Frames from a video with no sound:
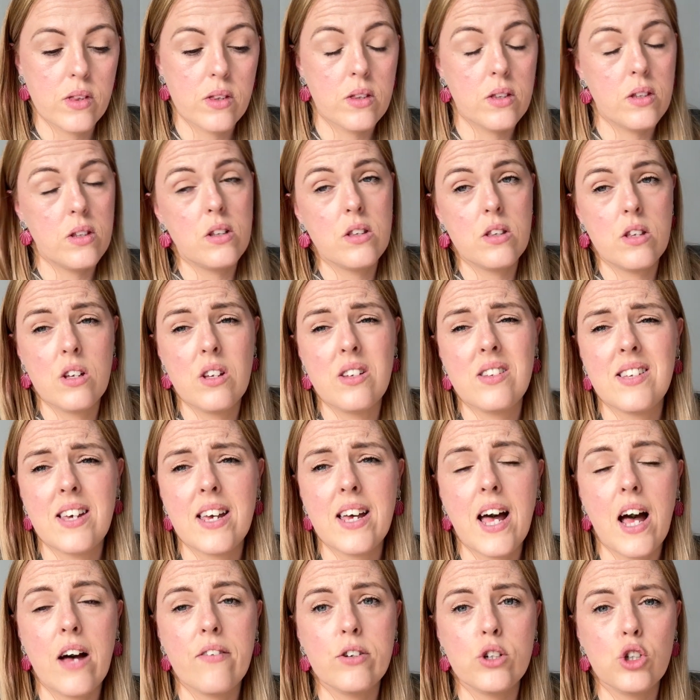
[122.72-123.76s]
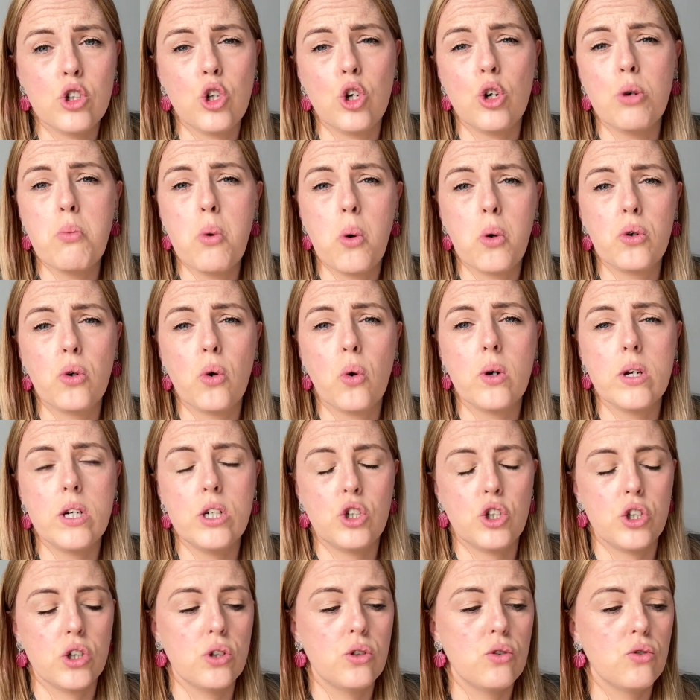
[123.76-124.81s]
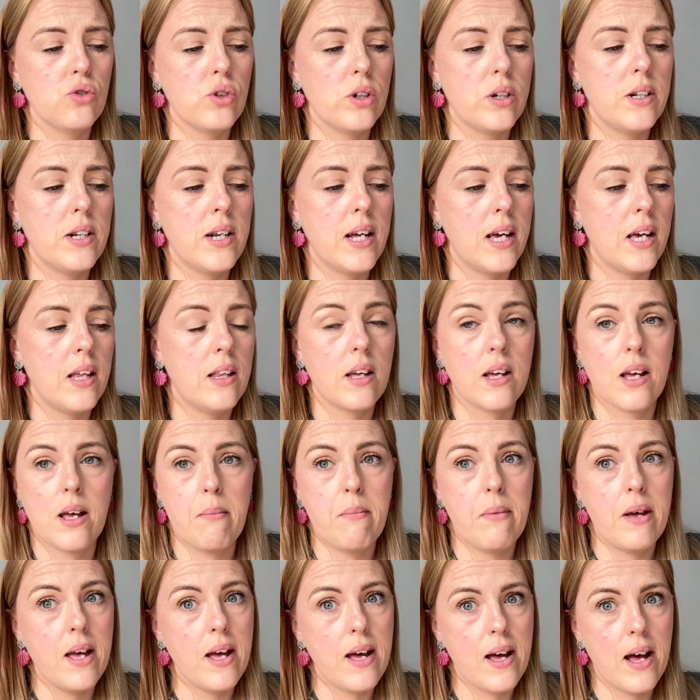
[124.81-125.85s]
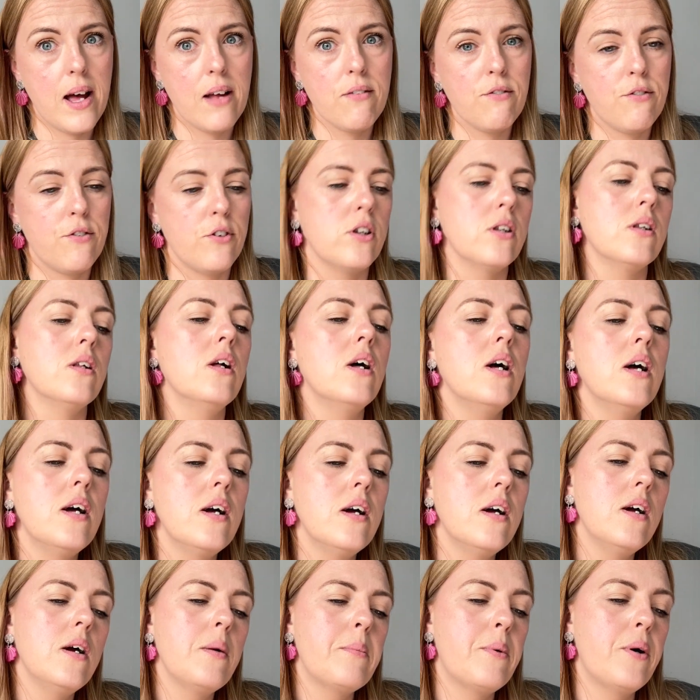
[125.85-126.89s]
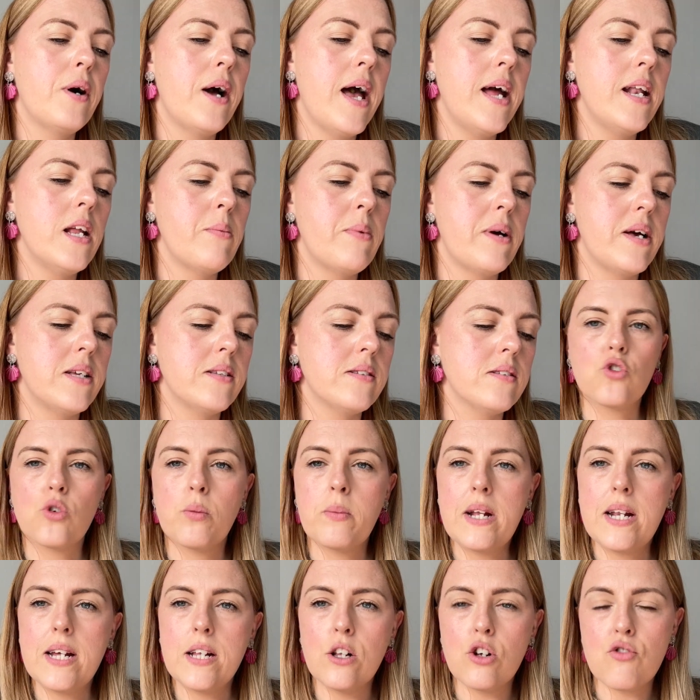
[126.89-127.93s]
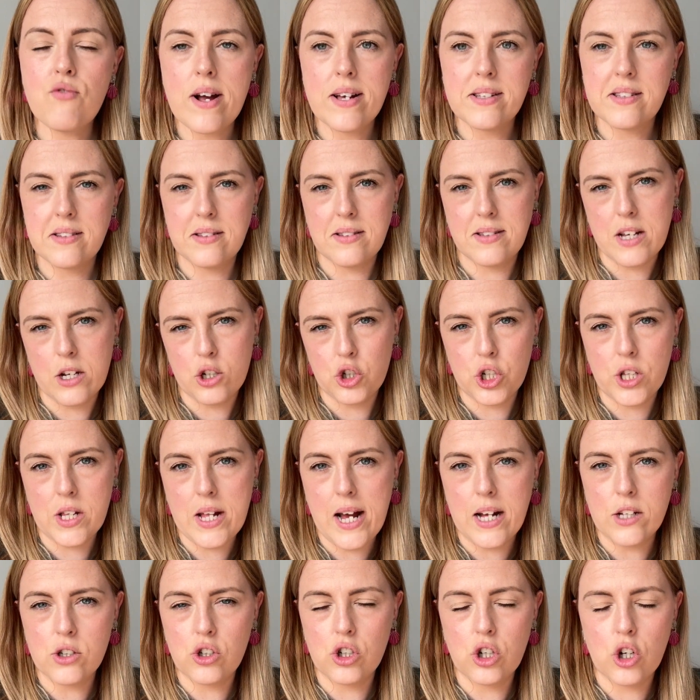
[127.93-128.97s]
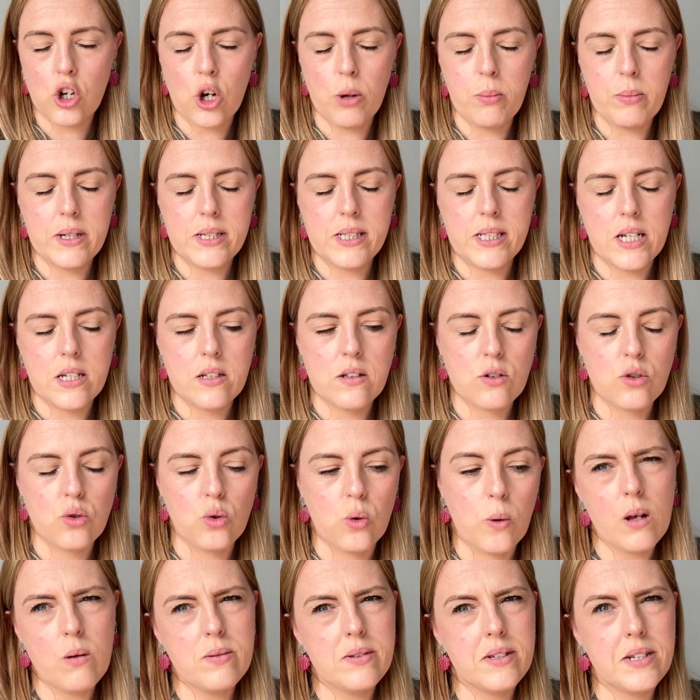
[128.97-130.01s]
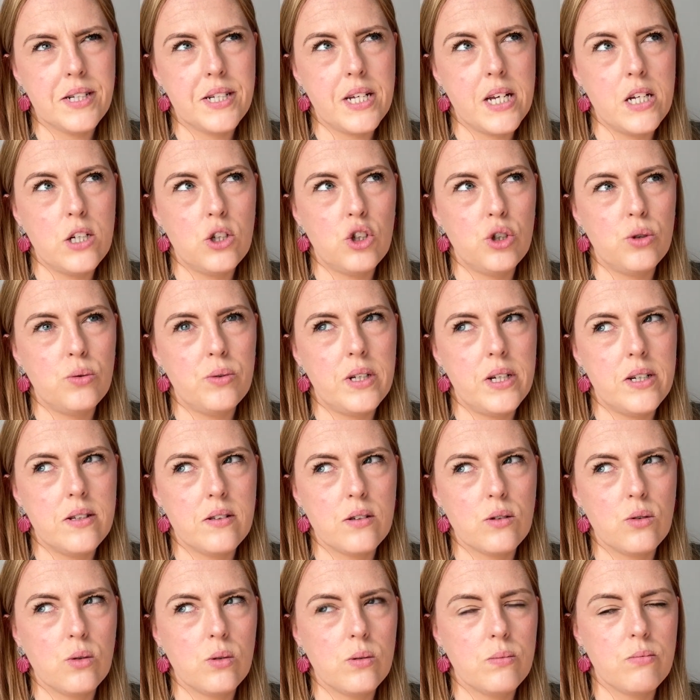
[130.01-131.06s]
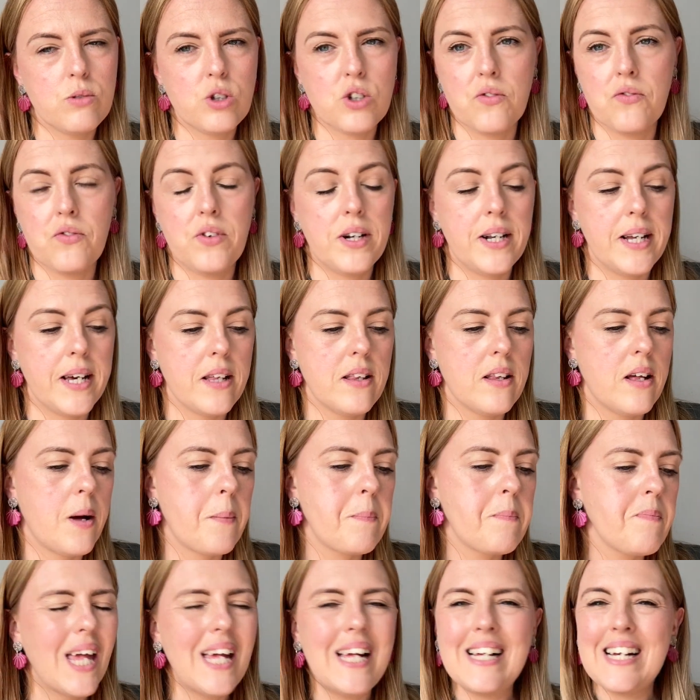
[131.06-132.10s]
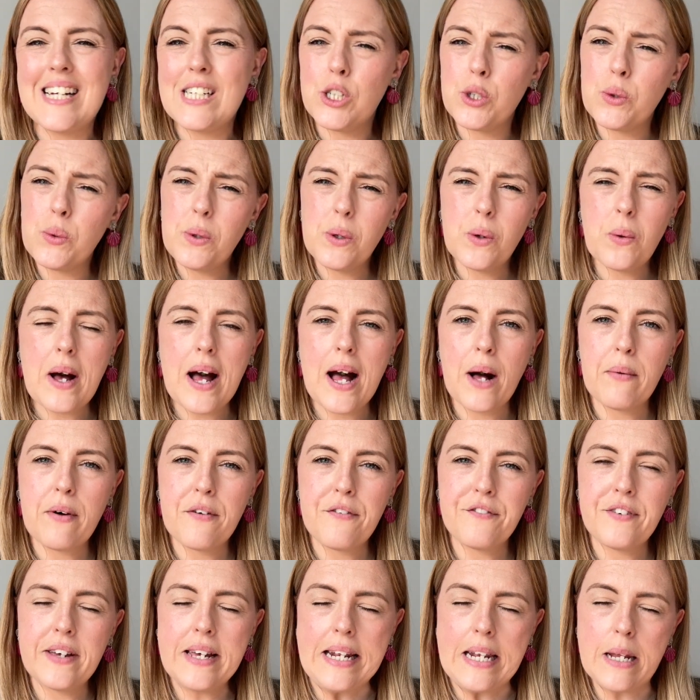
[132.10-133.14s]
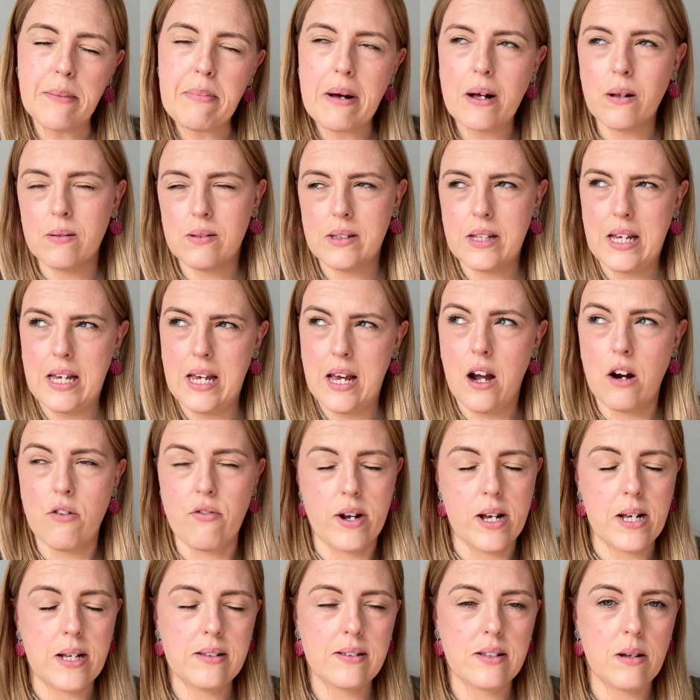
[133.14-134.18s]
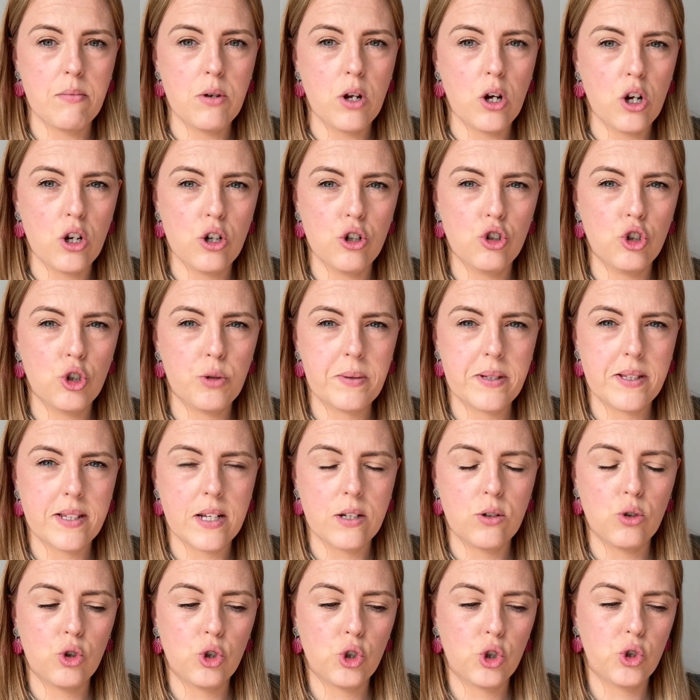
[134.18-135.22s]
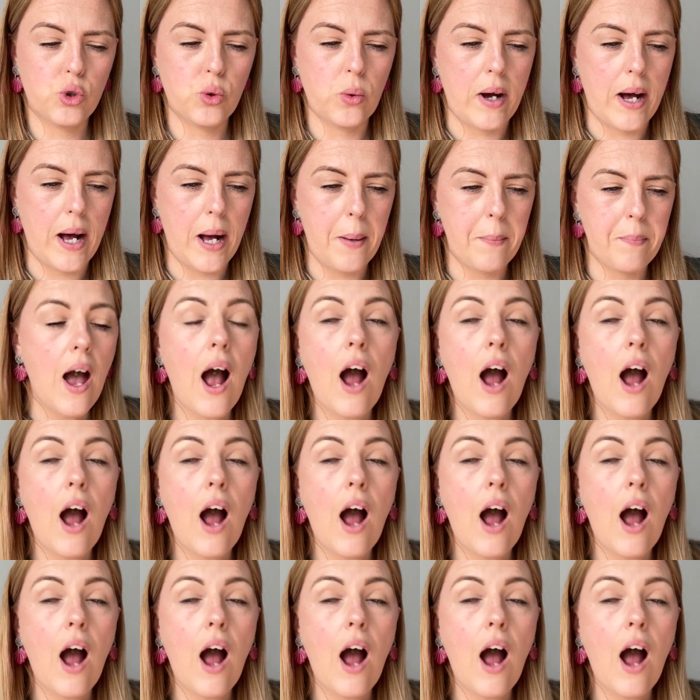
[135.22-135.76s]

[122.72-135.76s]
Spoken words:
It's like having 2 more naughty children, like they can be a handful. But anyways, my little resin session that I done a couple of days ago, it was a day, 2 days ago, something like that. I don't know how I feel about the earrings, I'm not 100% sure.